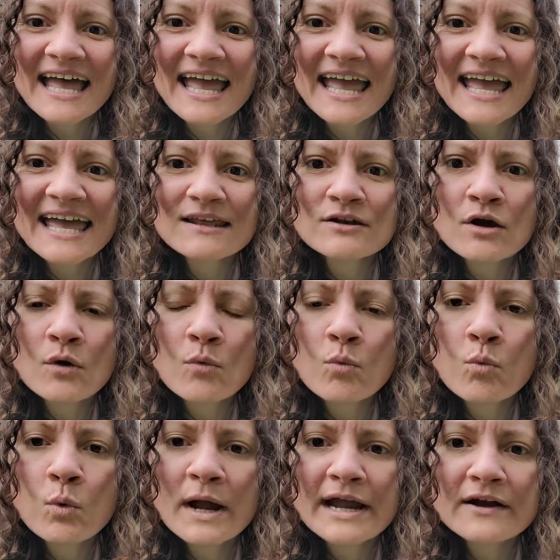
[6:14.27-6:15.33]
And
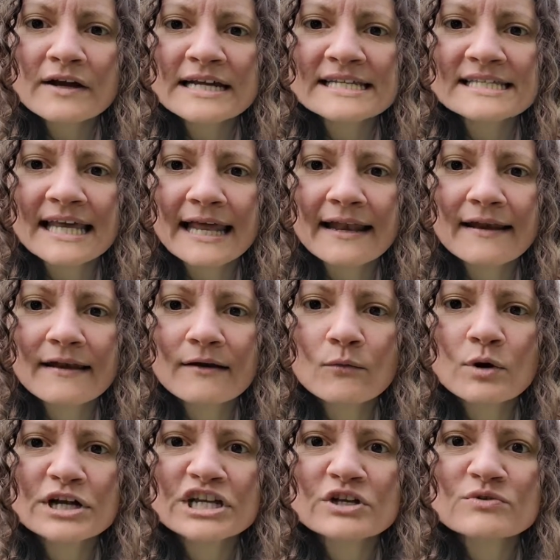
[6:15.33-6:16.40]
where is it?
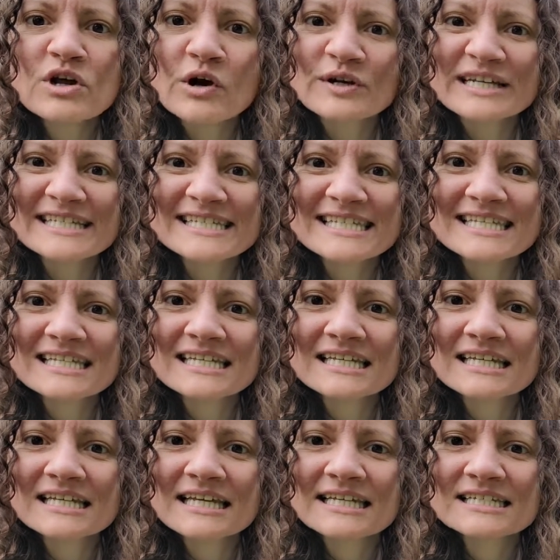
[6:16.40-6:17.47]
Where do you notice?
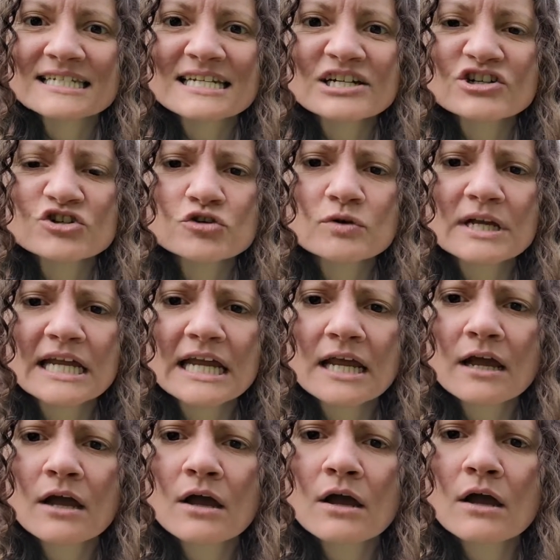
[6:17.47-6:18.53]
Is it in a tree,
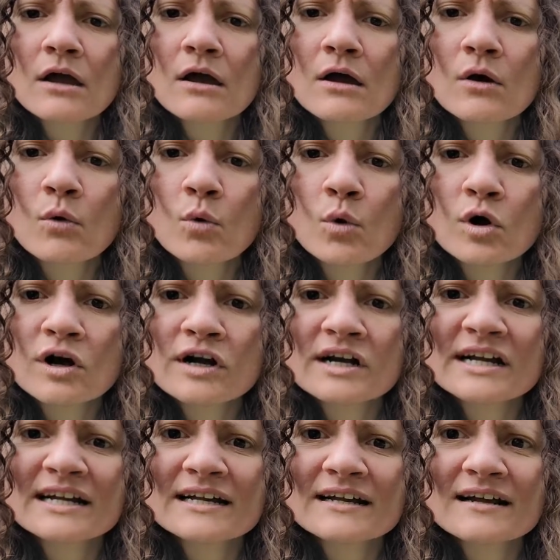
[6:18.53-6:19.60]
or
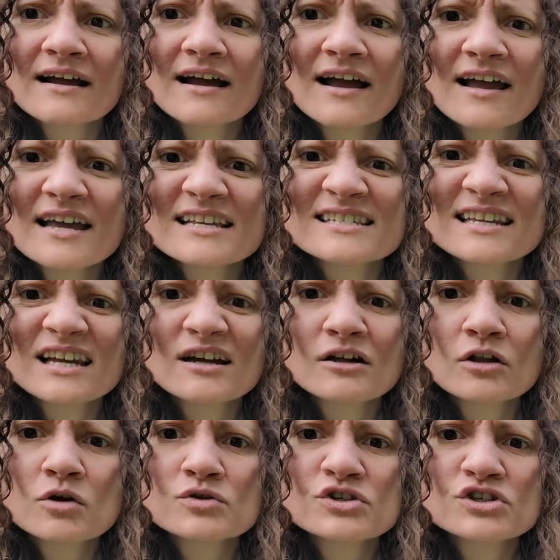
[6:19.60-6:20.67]
is it
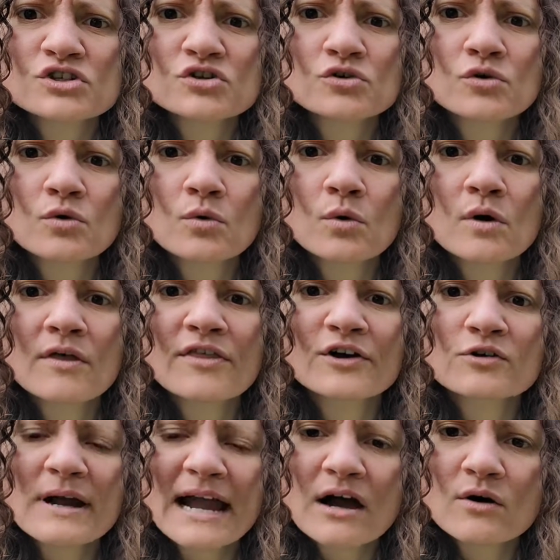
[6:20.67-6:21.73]
close to the
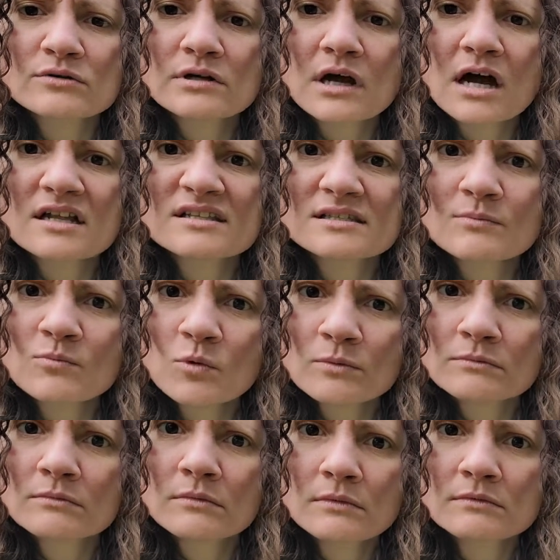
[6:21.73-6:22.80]
ground
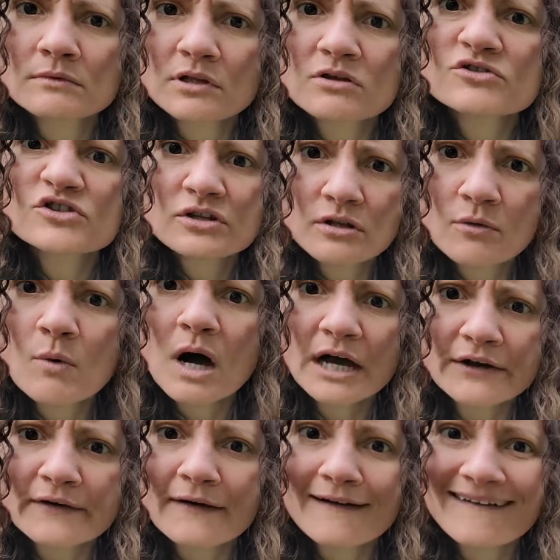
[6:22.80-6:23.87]
close to the
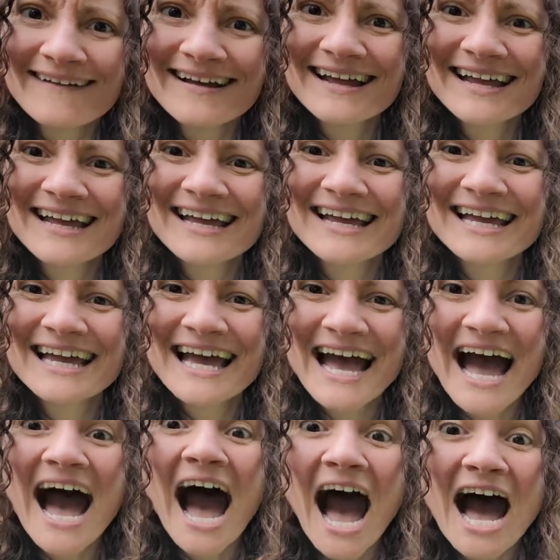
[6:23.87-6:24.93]
water?
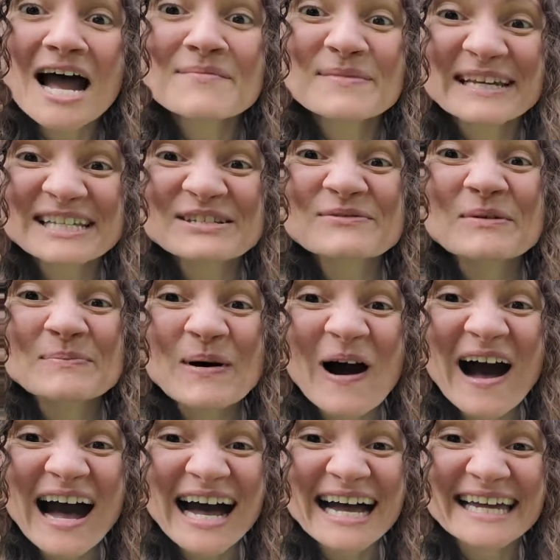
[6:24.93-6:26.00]
I'm next to a
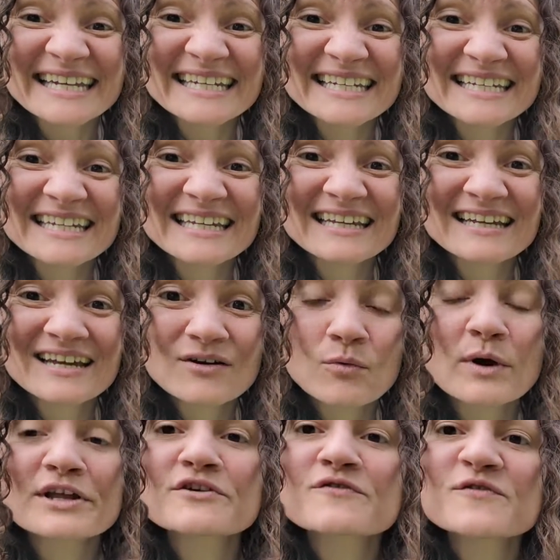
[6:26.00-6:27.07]
pond
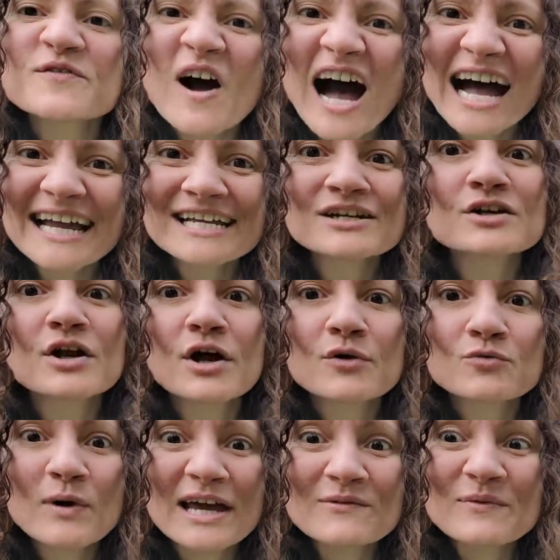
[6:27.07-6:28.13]
where you find
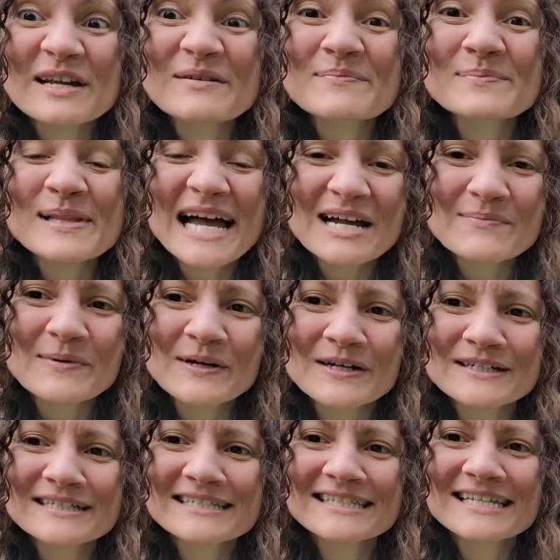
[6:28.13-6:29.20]
red-winged
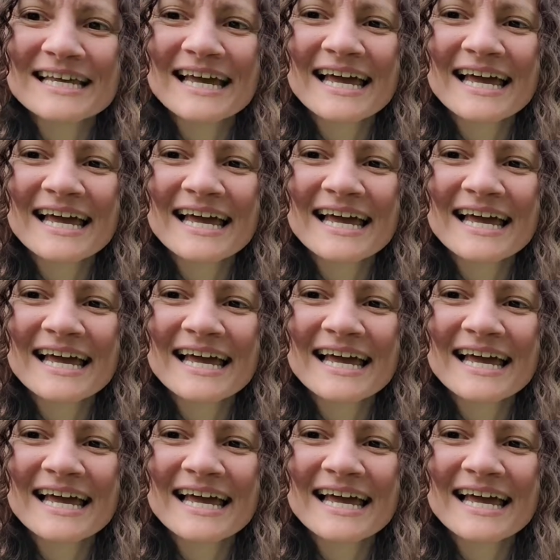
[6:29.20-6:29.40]
blackbirds.